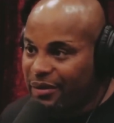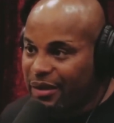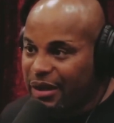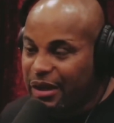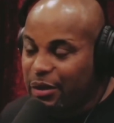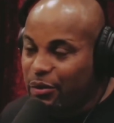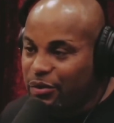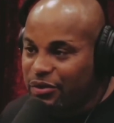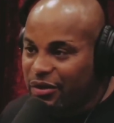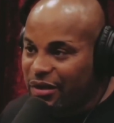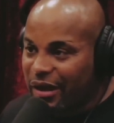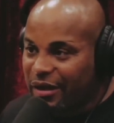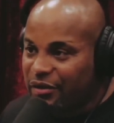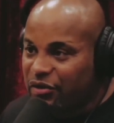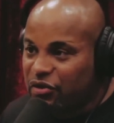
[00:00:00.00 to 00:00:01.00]
Eagles are
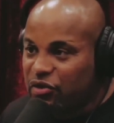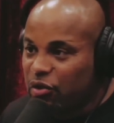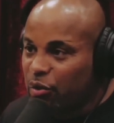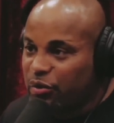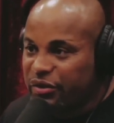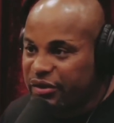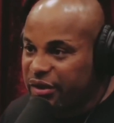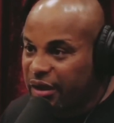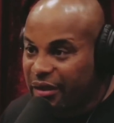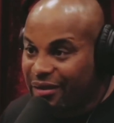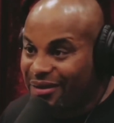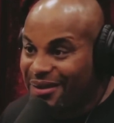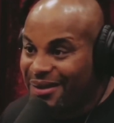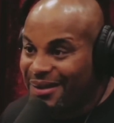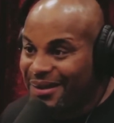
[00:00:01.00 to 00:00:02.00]
like so
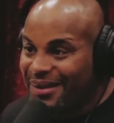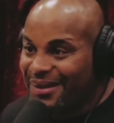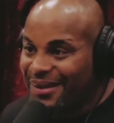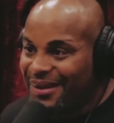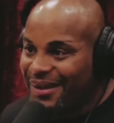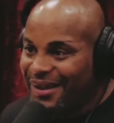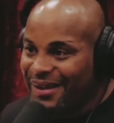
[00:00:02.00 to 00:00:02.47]
sick. Yeah.